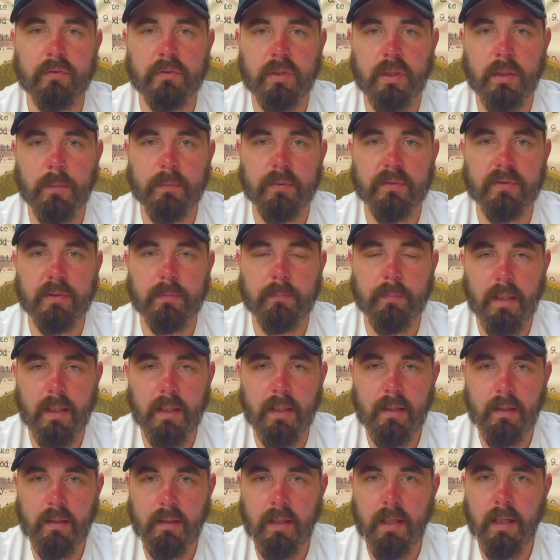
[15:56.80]
trumpets are
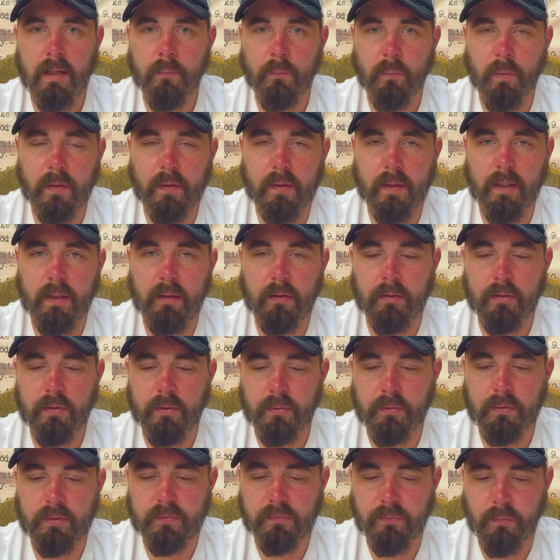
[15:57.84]
made, and what they are
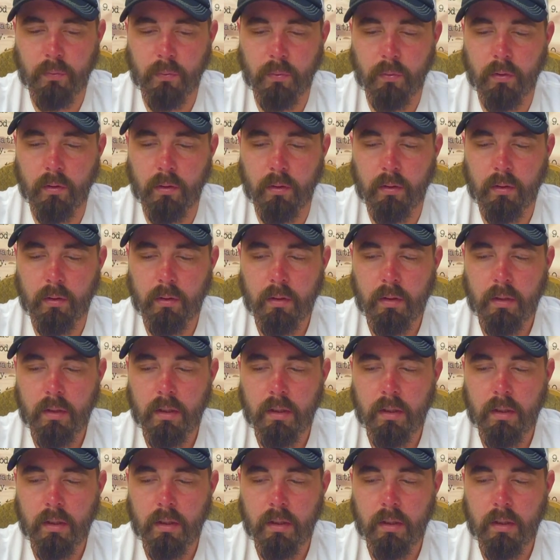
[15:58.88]
used for